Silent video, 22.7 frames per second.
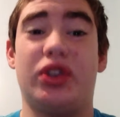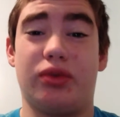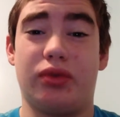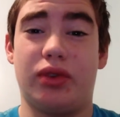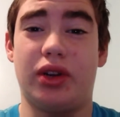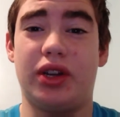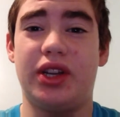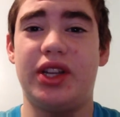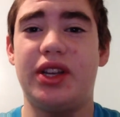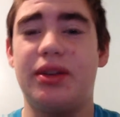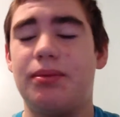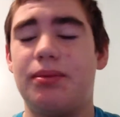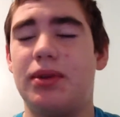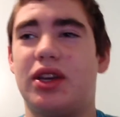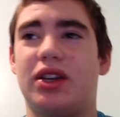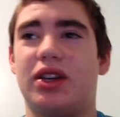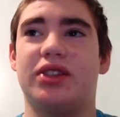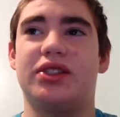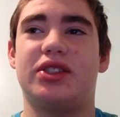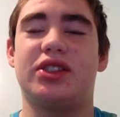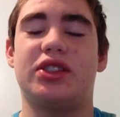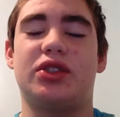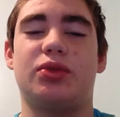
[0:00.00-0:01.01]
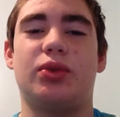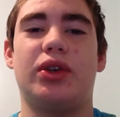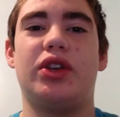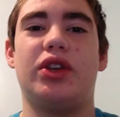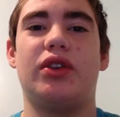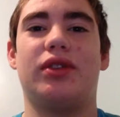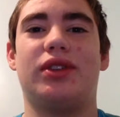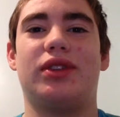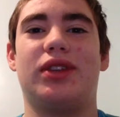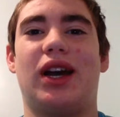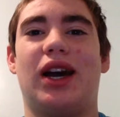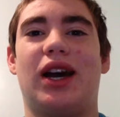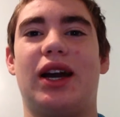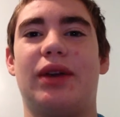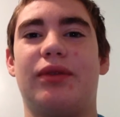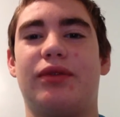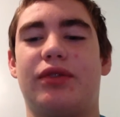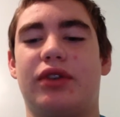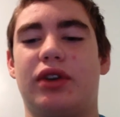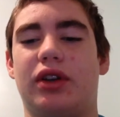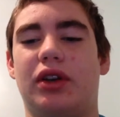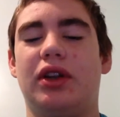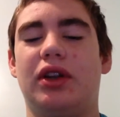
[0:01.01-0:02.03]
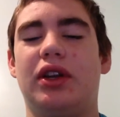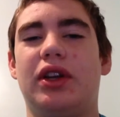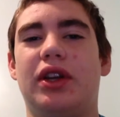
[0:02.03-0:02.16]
running, because this way you have time for